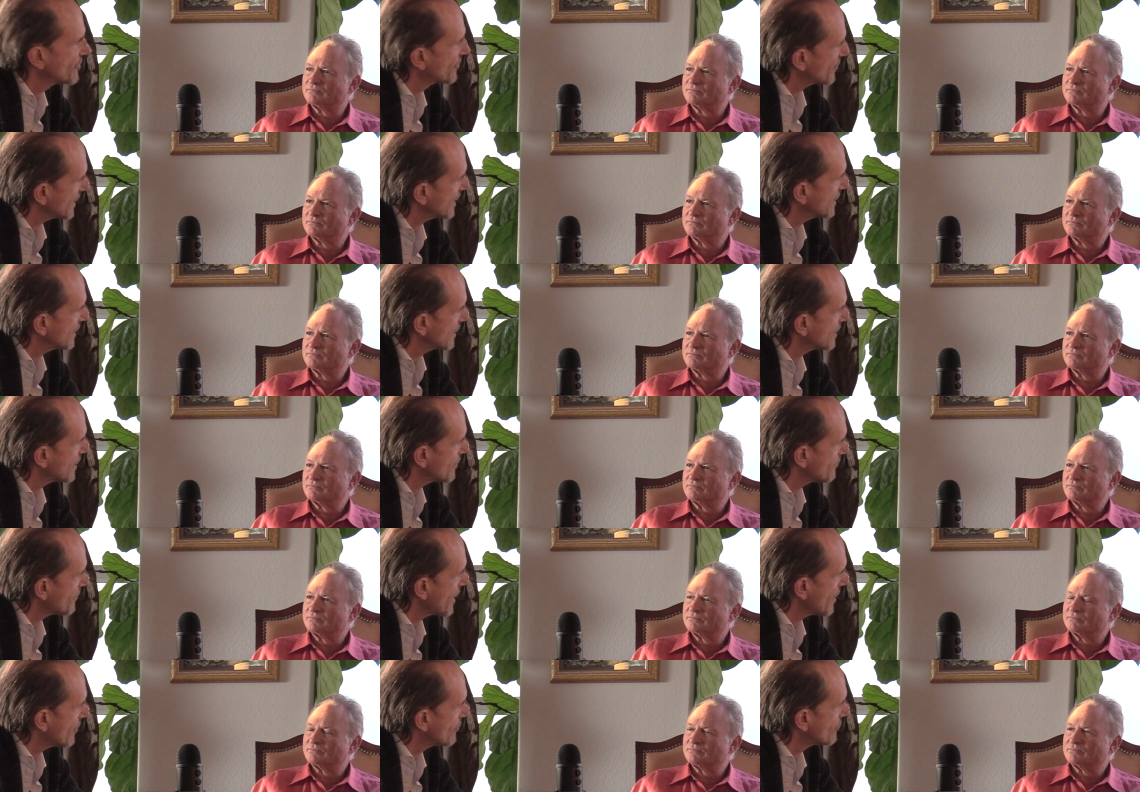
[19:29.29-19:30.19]
Speaker 1: thinking
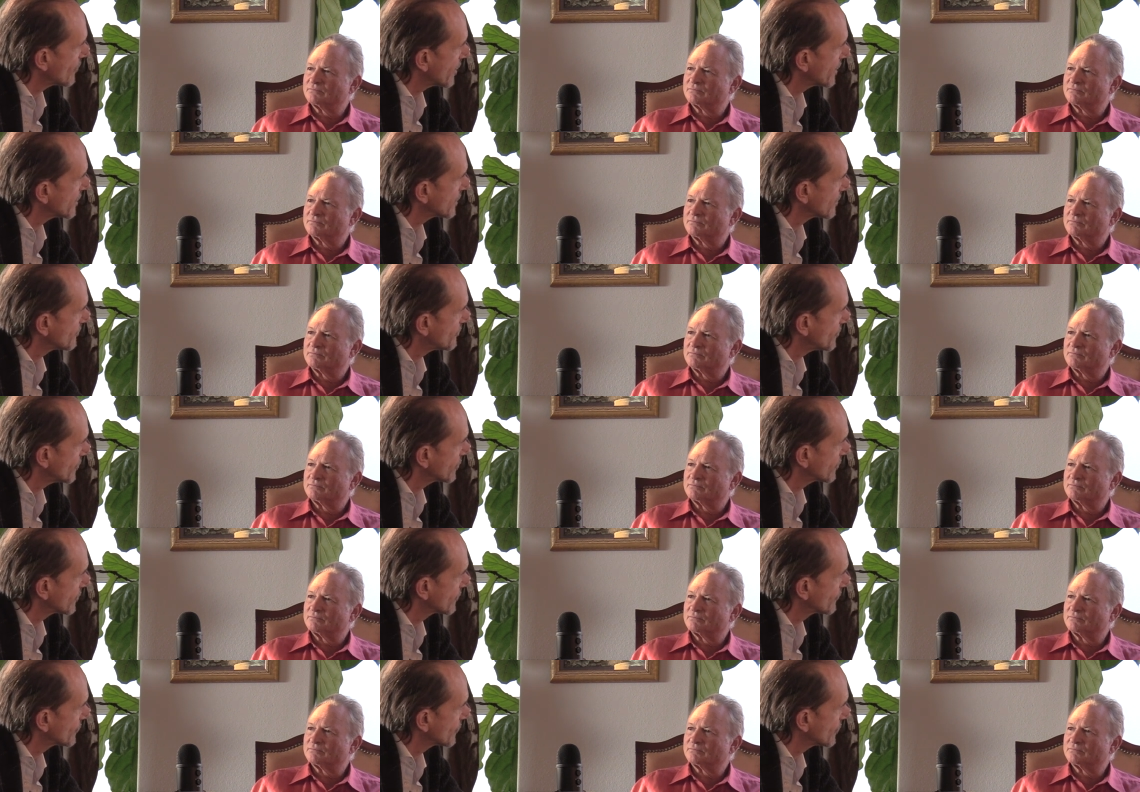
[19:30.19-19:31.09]
about writing a
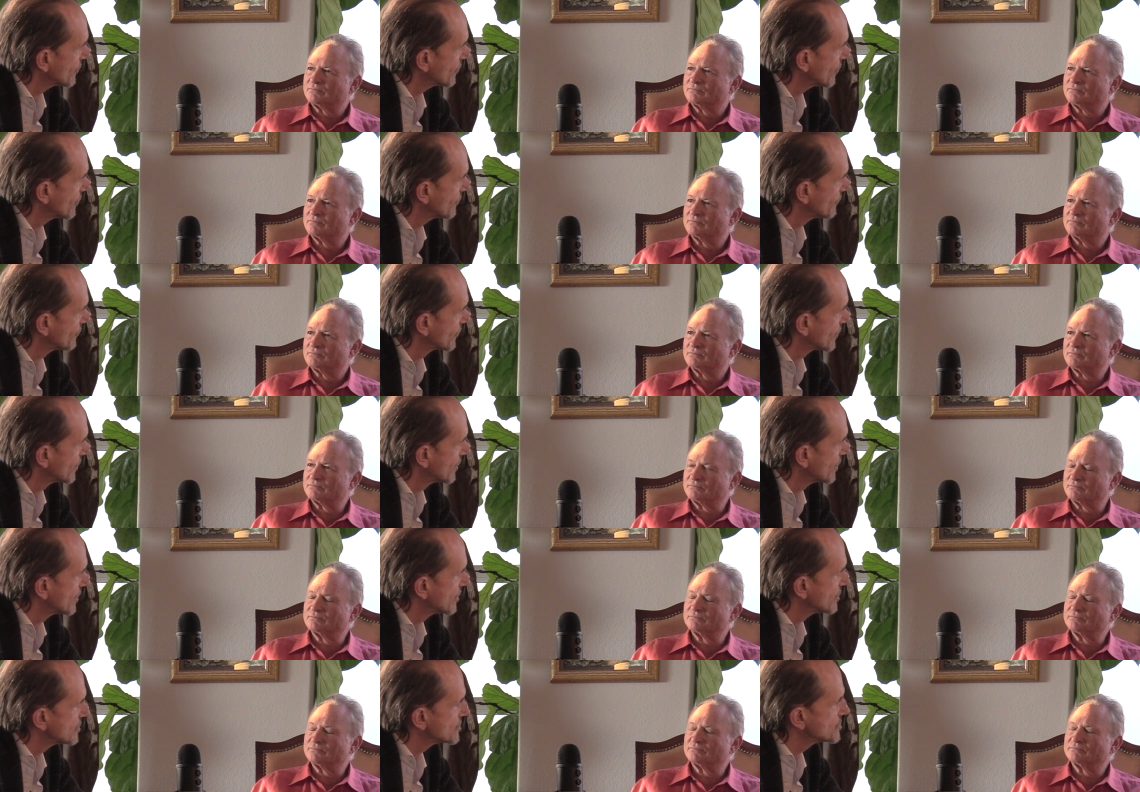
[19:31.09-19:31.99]
book, you know?
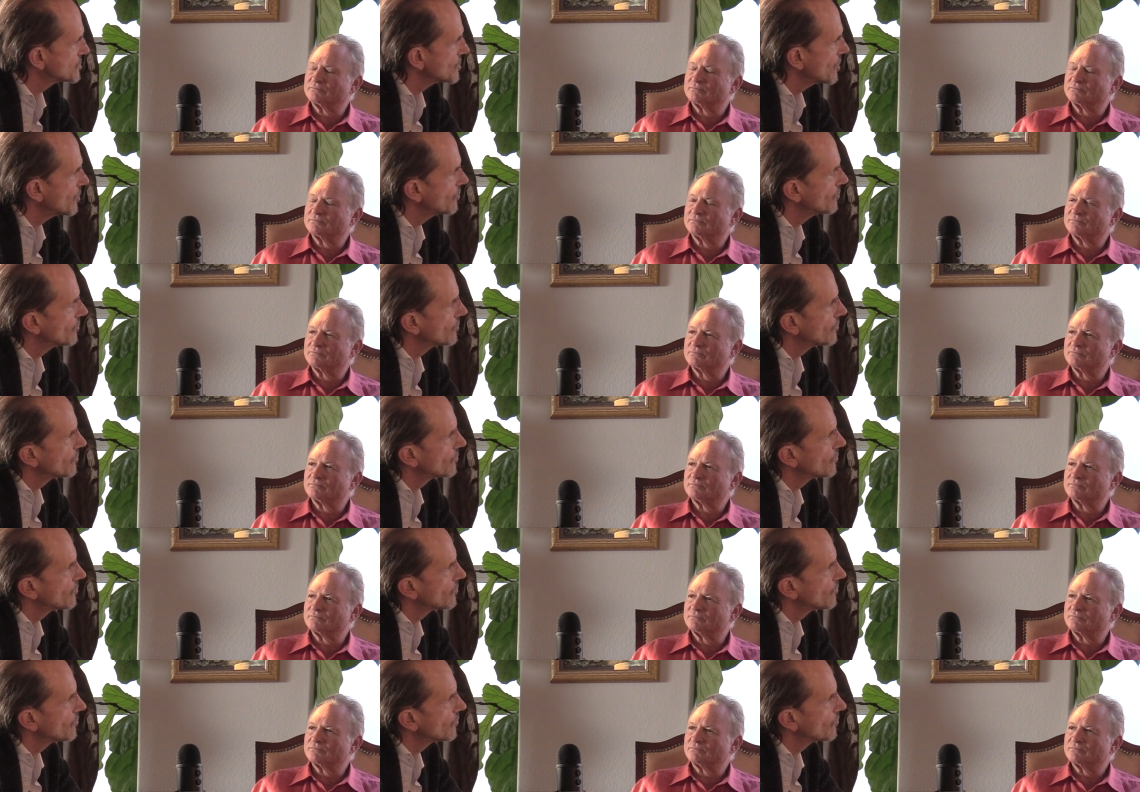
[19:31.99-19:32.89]
Mm-hmm.
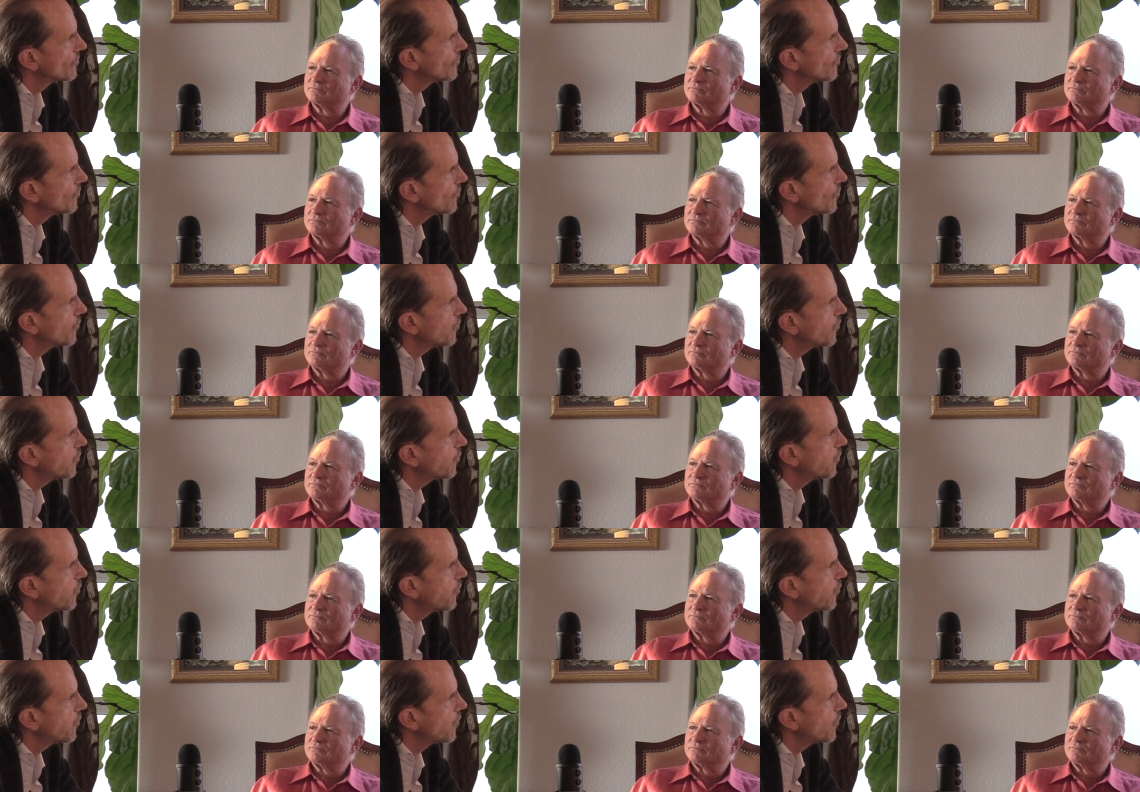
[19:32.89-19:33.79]
So
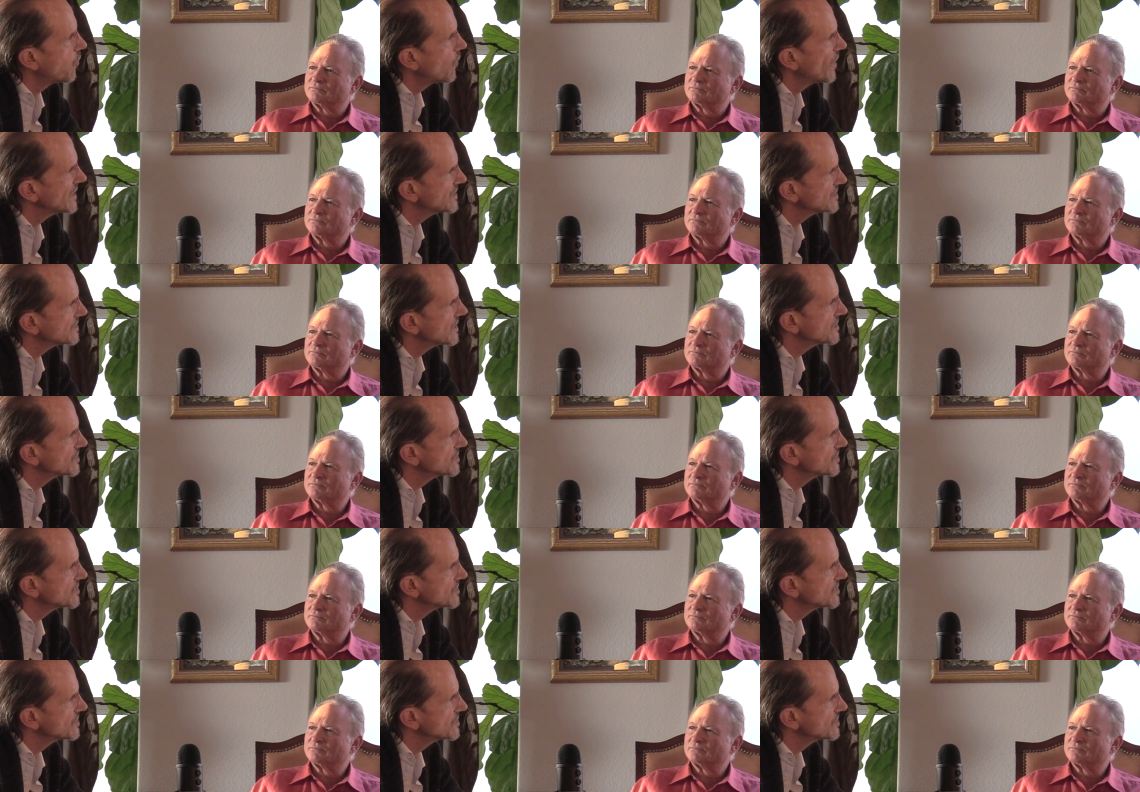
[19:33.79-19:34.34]
let's,